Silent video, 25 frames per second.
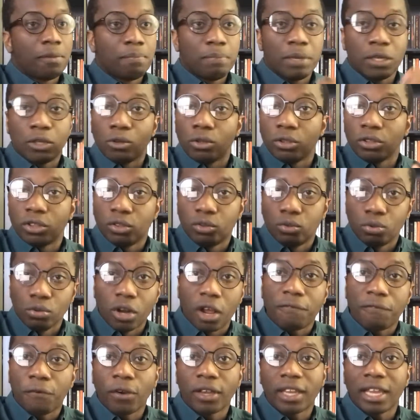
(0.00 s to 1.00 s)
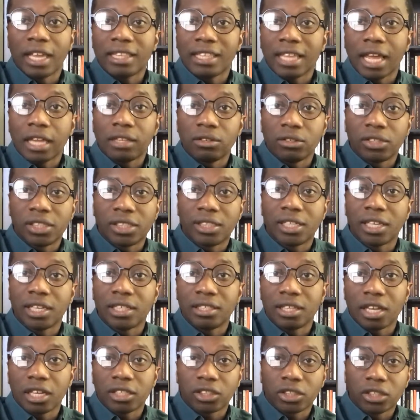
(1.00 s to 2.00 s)
Because do not forget that the
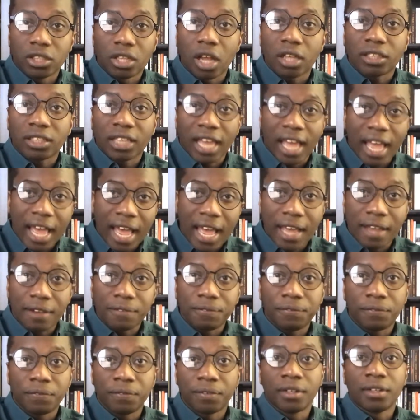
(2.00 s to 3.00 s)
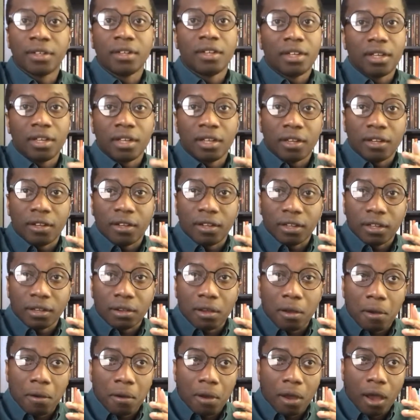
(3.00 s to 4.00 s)
state does not have
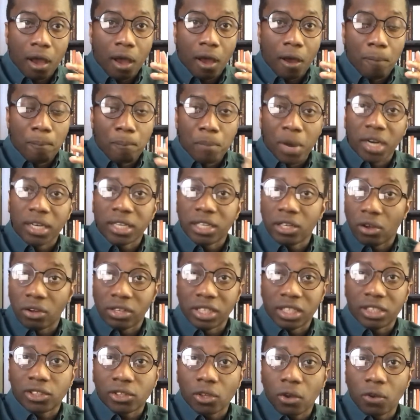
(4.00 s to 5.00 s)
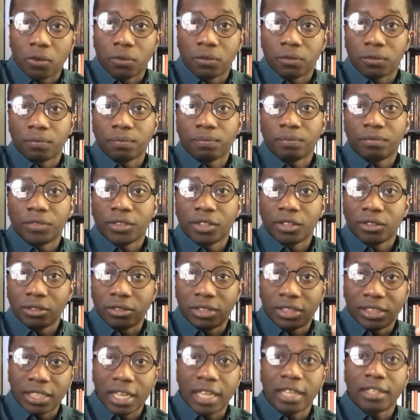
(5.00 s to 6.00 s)
money on its own. The
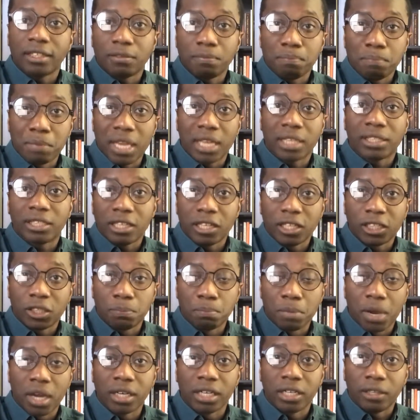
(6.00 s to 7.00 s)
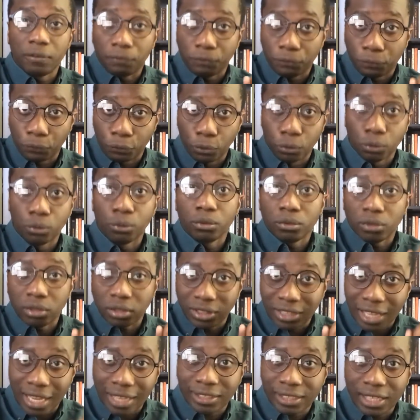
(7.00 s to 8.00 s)
state makes its money through
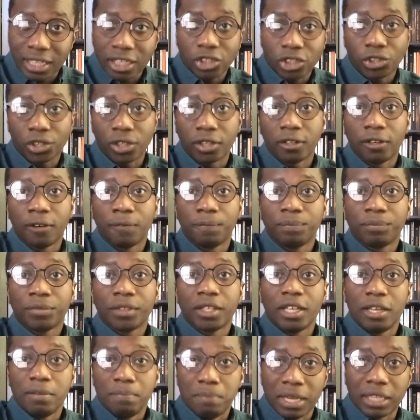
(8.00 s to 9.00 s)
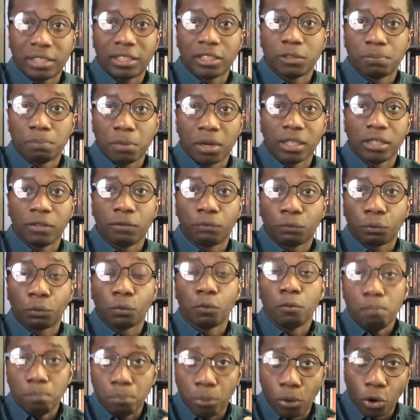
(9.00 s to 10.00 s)
taxation. It makes its money
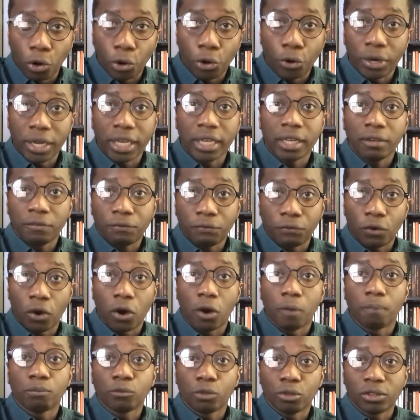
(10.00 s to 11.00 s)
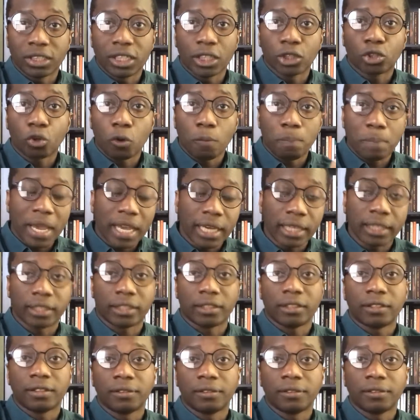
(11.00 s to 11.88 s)
through borrowing from the central bank.